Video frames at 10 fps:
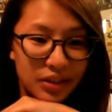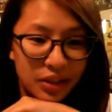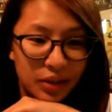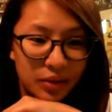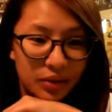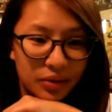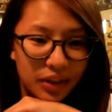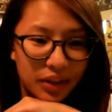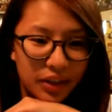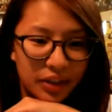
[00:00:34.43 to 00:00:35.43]
So,
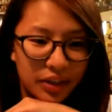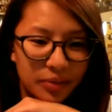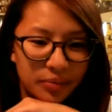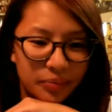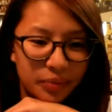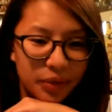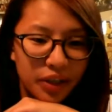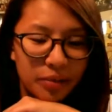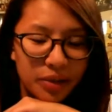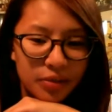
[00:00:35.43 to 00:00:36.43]

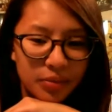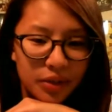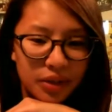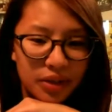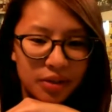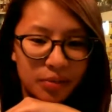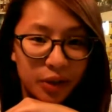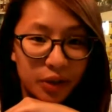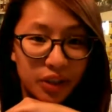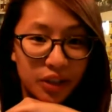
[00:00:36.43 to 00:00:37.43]
pretty much what this
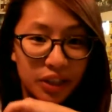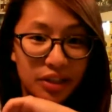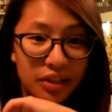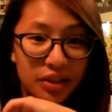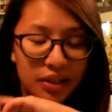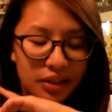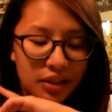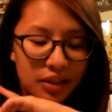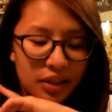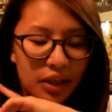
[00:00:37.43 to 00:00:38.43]
marker does is